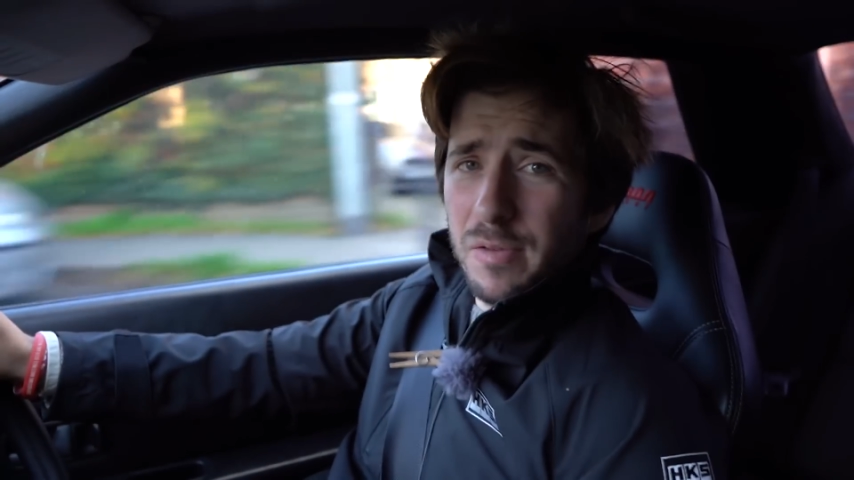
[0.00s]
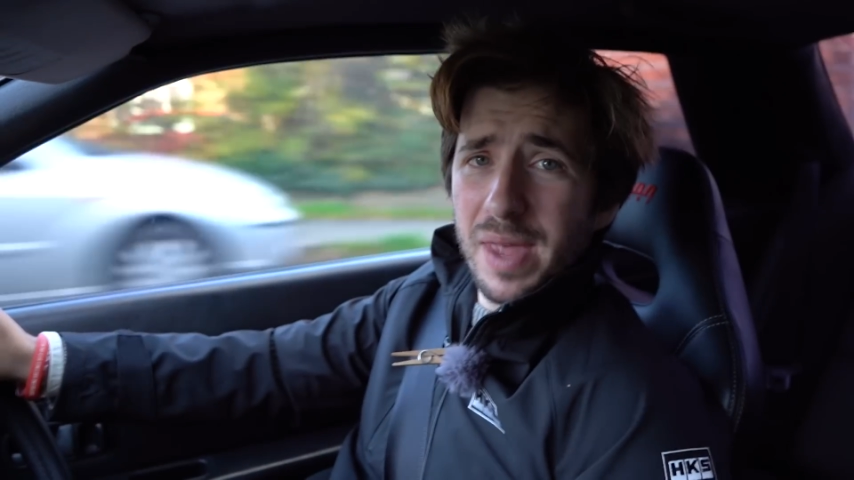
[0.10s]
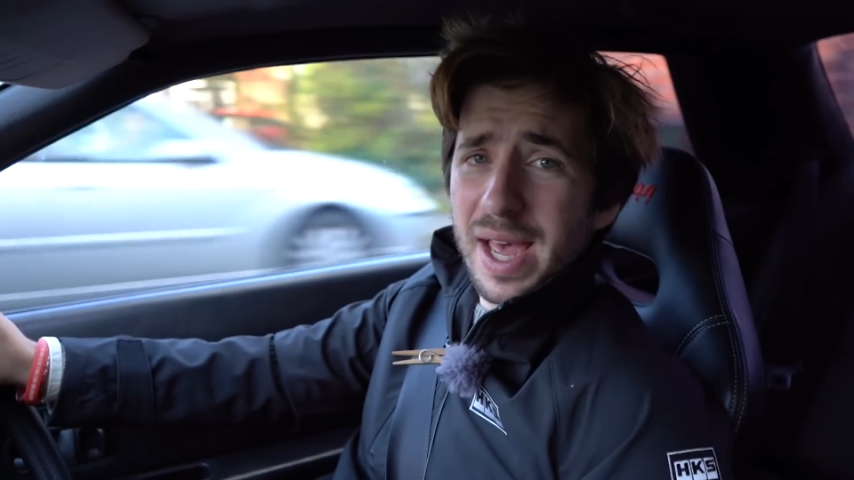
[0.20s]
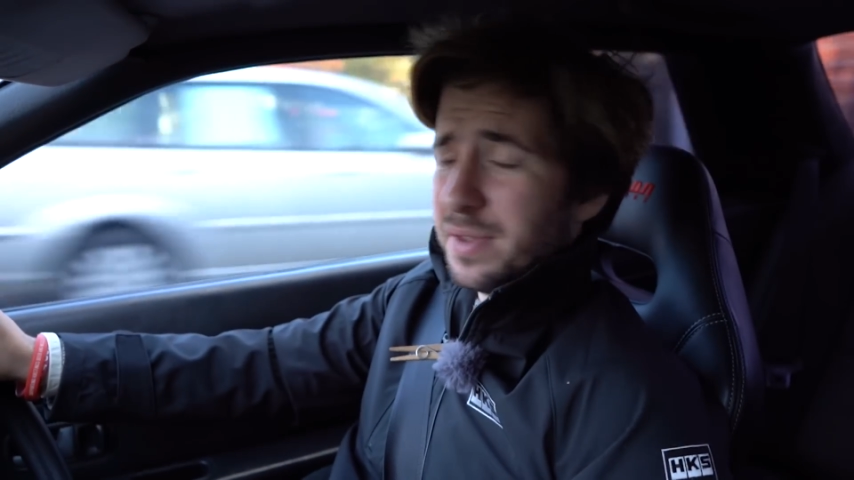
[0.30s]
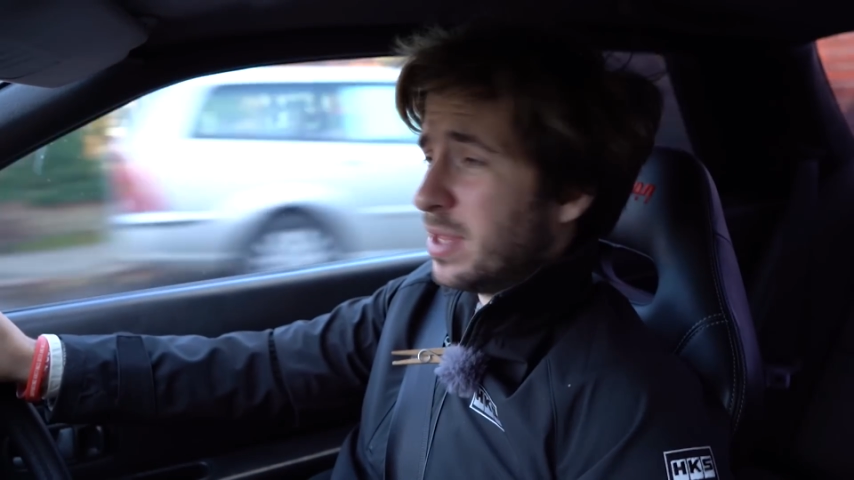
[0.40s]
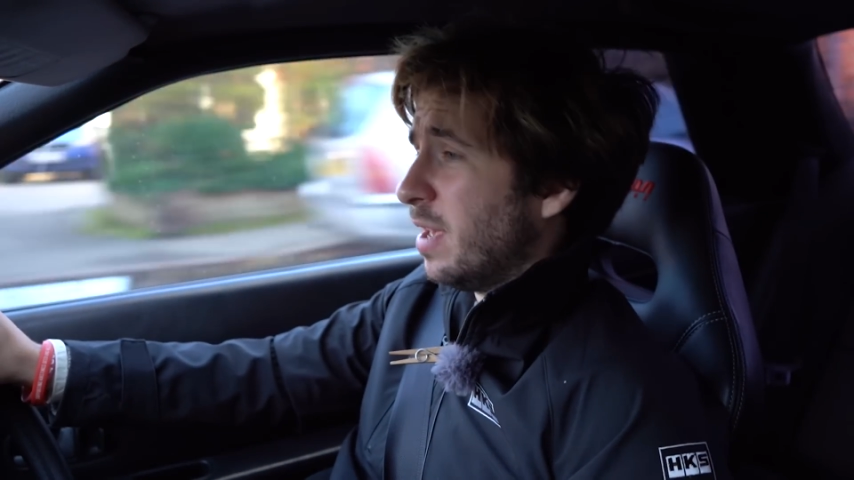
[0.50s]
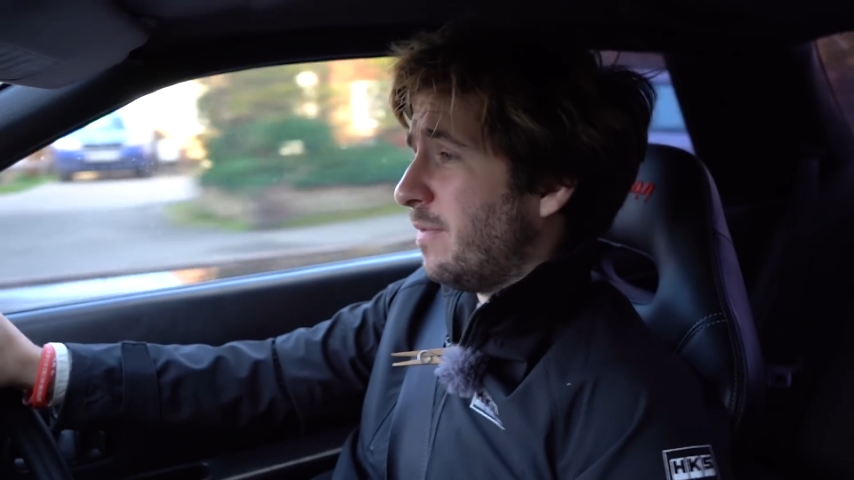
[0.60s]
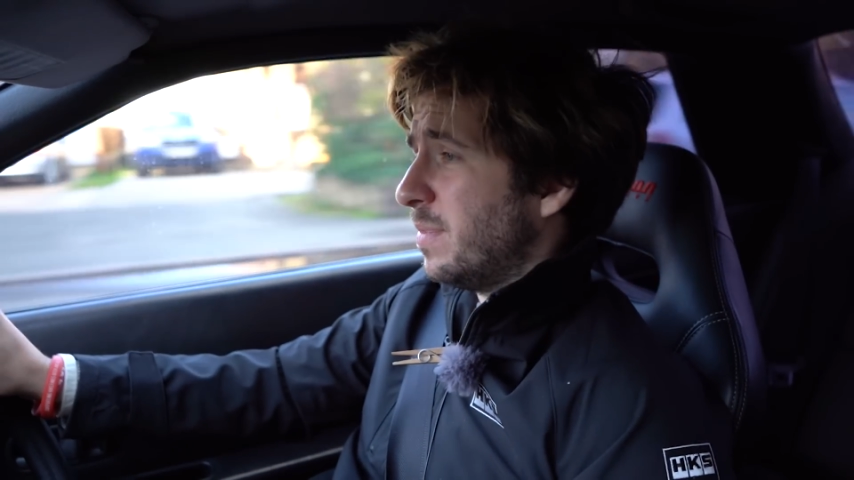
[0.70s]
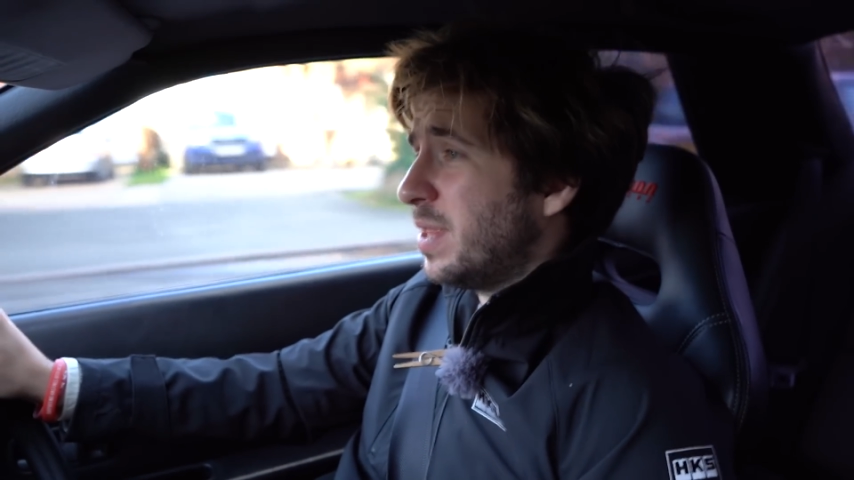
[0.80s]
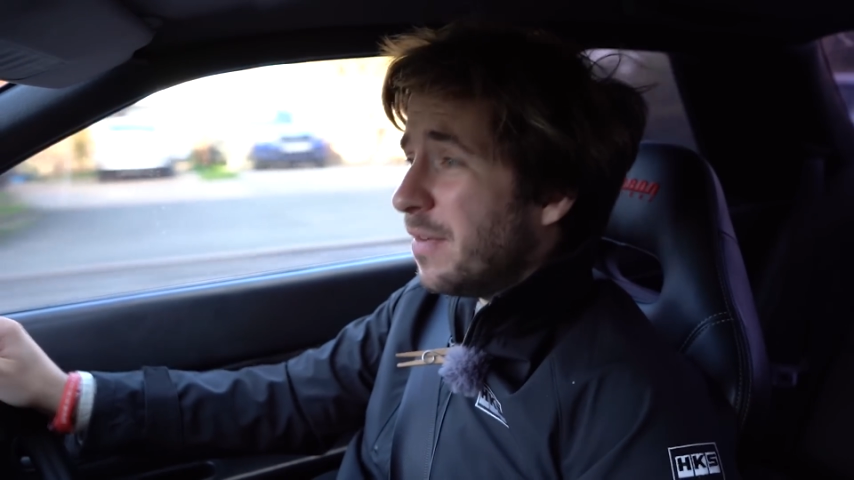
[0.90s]
from that, there's
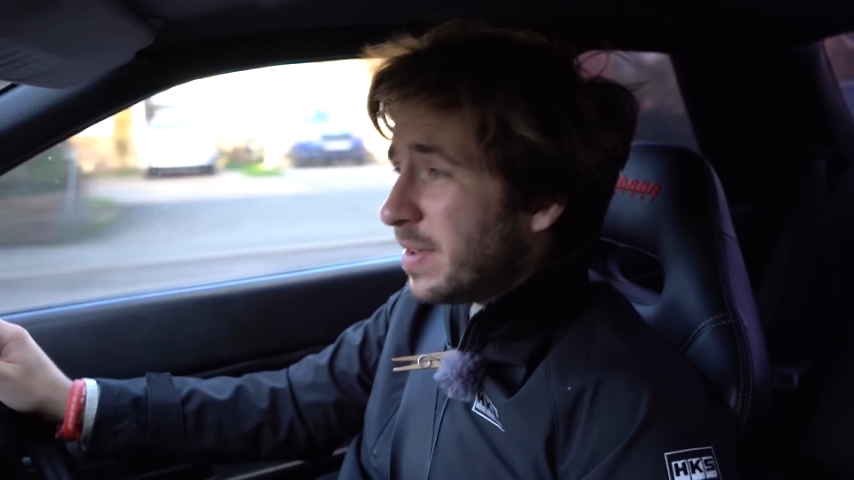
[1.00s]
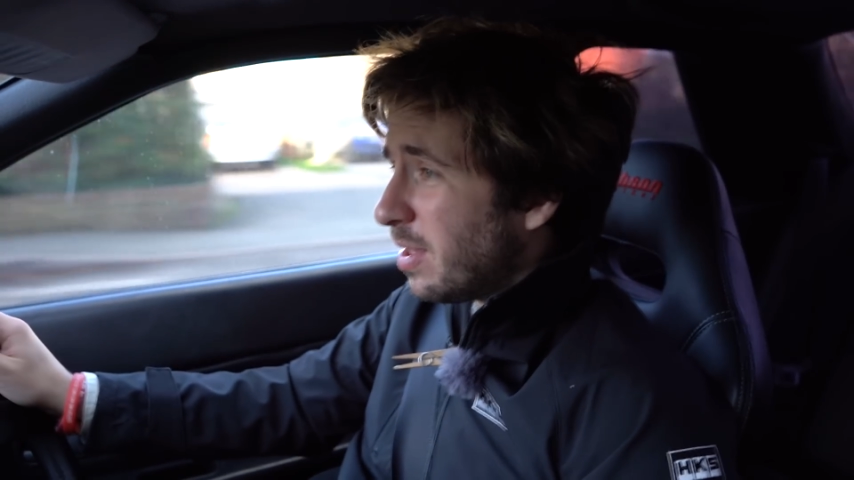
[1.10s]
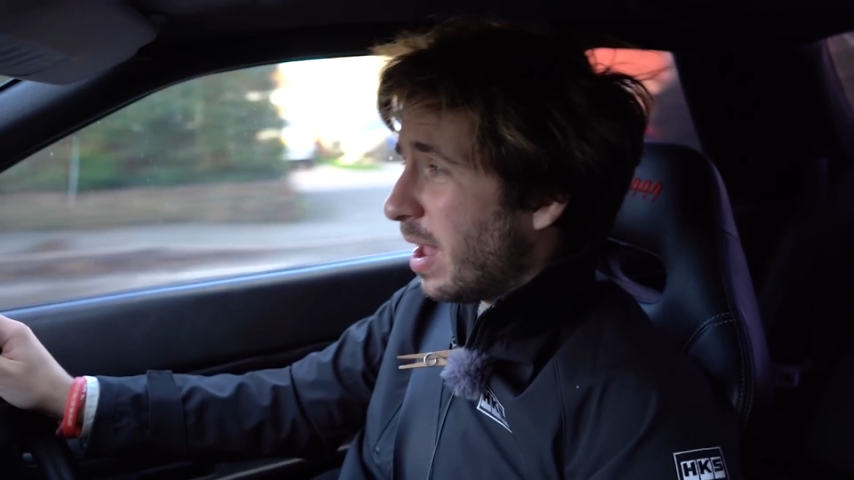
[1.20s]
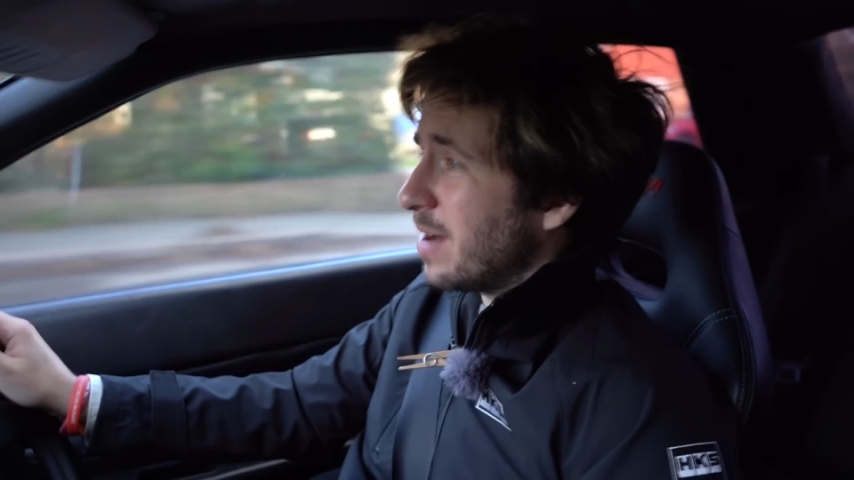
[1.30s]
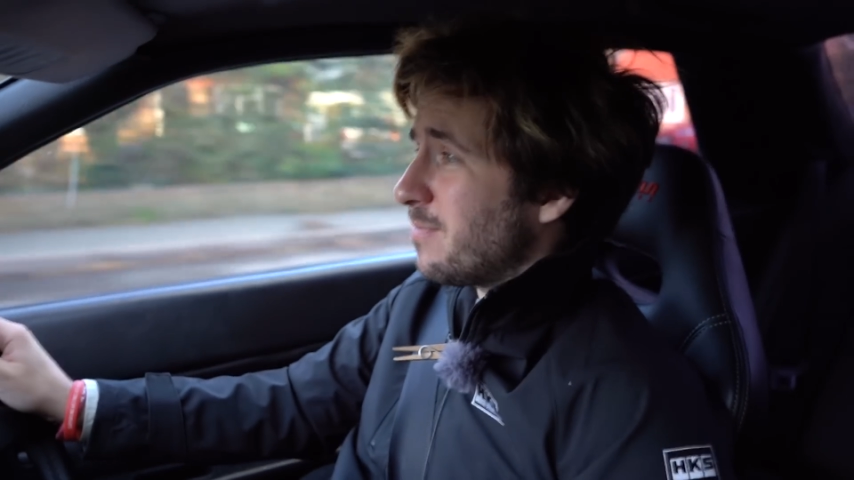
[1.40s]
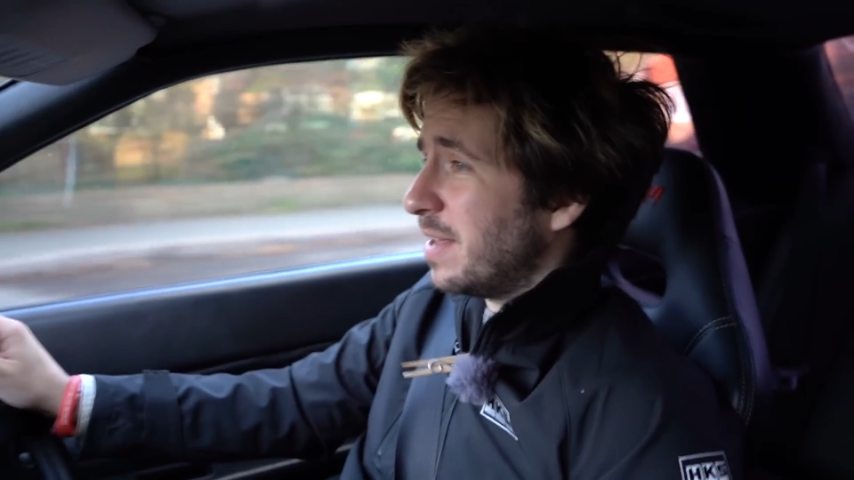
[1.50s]
nothing that I can